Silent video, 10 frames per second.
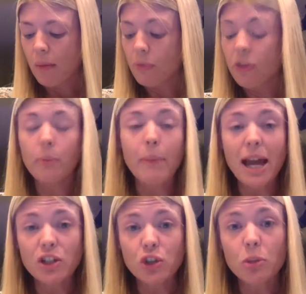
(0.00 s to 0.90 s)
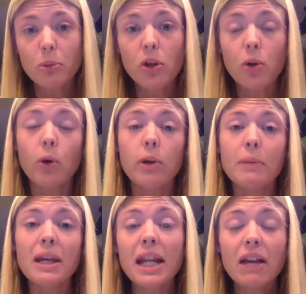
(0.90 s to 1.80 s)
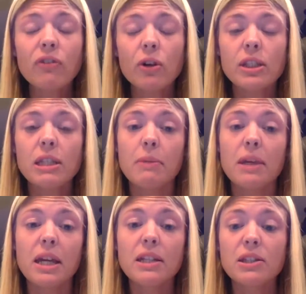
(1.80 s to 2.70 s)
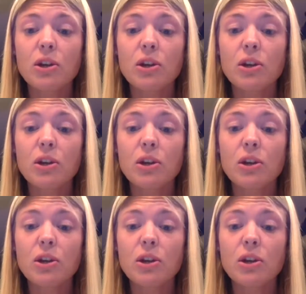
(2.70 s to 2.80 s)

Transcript: They're measurable or meaningful to me.